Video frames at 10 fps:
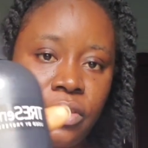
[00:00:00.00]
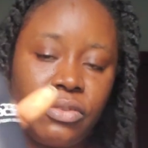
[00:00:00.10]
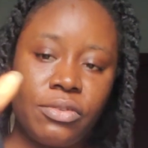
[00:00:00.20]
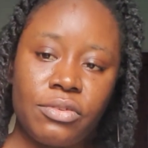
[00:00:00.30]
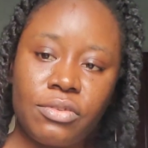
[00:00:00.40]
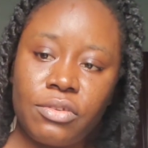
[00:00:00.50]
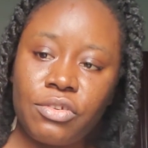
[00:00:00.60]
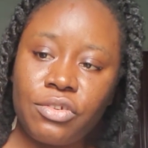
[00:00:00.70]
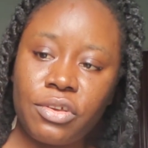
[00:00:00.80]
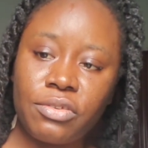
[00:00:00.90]
This is the
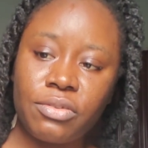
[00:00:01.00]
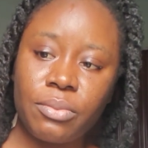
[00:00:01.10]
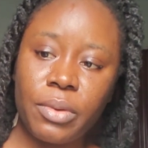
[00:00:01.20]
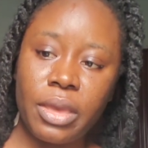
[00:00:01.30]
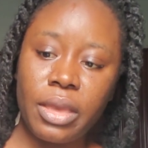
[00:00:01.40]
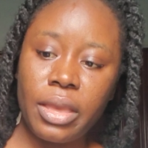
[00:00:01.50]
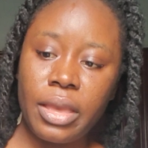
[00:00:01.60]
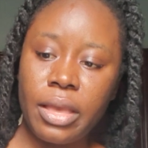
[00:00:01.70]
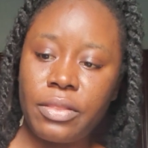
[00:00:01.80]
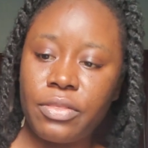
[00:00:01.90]
Tresemme,
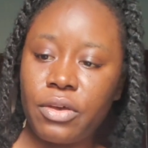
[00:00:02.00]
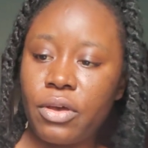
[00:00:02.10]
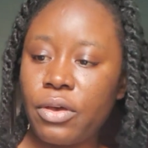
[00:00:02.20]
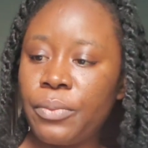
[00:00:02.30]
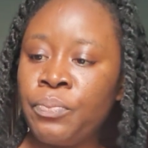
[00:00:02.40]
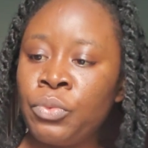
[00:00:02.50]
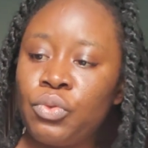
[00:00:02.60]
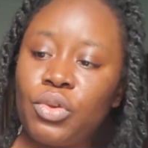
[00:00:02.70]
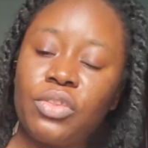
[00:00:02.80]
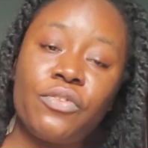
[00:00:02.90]
the
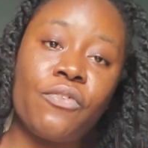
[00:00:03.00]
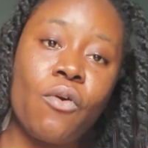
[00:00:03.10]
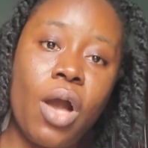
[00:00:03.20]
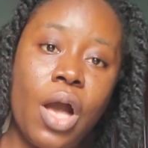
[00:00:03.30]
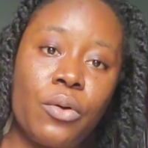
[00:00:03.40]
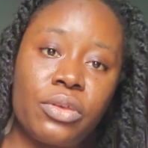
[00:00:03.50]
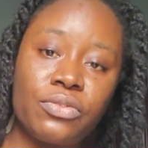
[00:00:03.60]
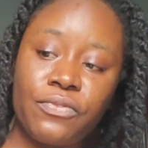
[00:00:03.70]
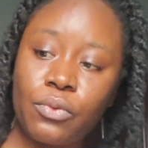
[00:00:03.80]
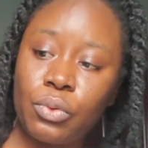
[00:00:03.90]
24
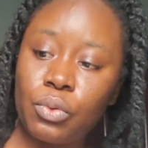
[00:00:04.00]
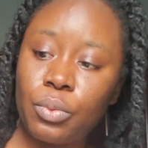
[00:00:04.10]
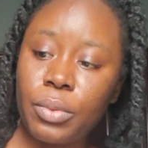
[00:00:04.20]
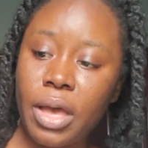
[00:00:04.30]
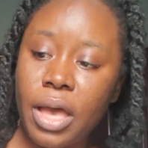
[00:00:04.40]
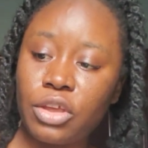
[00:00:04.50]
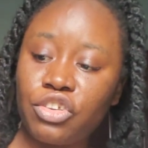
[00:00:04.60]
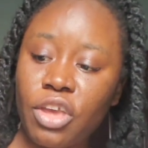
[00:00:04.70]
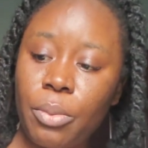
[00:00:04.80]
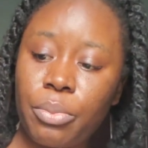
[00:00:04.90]
hours volume
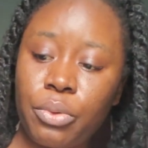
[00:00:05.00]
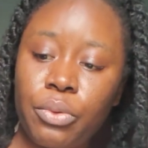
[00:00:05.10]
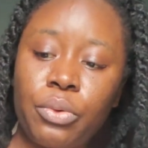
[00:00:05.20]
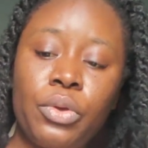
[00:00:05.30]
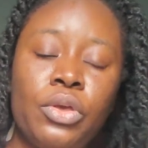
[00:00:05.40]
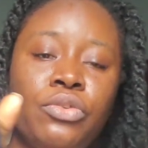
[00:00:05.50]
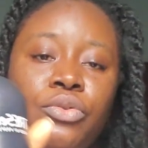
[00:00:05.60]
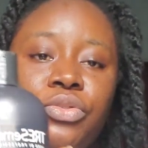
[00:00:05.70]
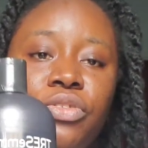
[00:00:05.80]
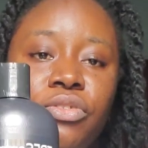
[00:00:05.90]
shampoo.
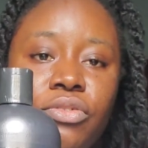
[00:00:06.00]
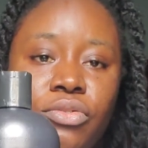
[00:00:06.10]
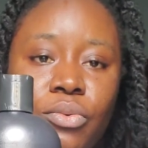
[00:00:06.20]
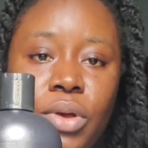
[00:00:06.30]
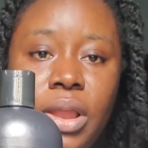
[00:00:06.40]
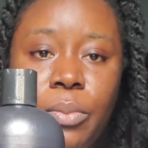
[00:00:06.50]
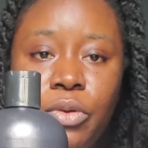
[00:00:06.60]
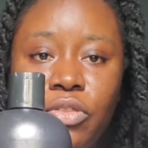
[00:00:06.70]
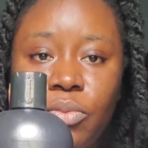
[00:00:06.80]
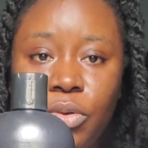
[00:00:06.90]
So this is the one I'm
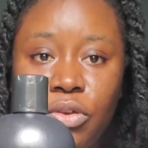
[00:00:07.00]
going to be